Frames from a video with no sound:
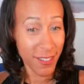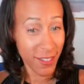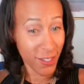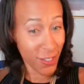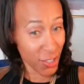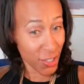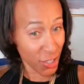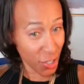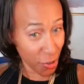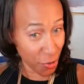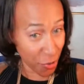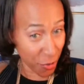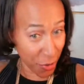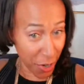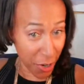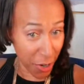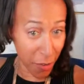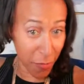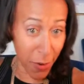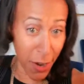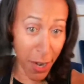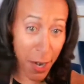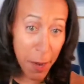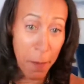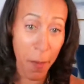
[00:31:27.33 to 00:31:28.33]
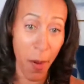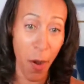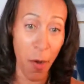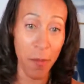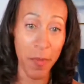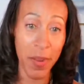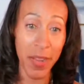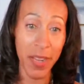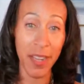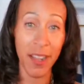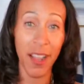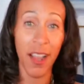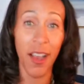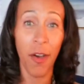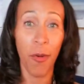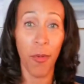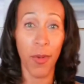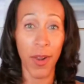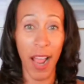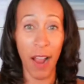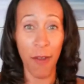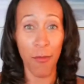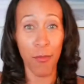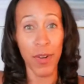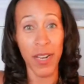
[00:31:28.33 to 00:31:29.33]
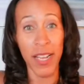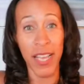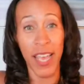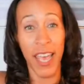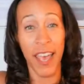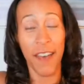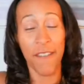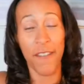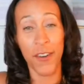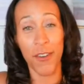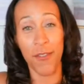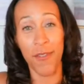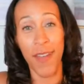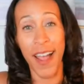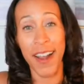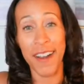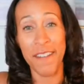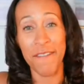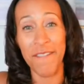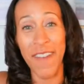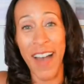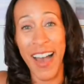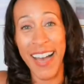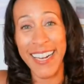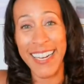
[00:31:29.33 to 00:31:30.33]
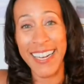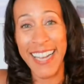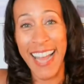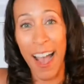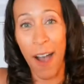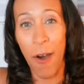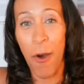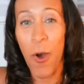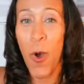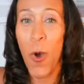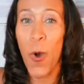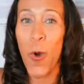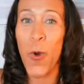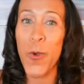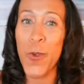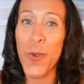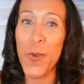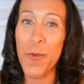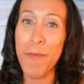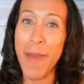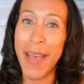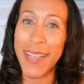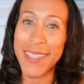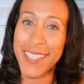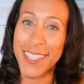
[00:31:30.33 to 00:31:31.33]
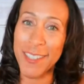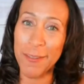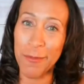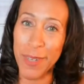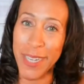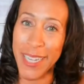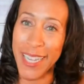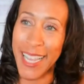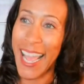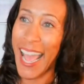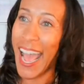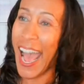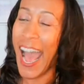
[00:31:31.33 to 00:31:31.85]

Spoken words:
So you ain't gonna run up on me without really effing around and finding out who you messing with.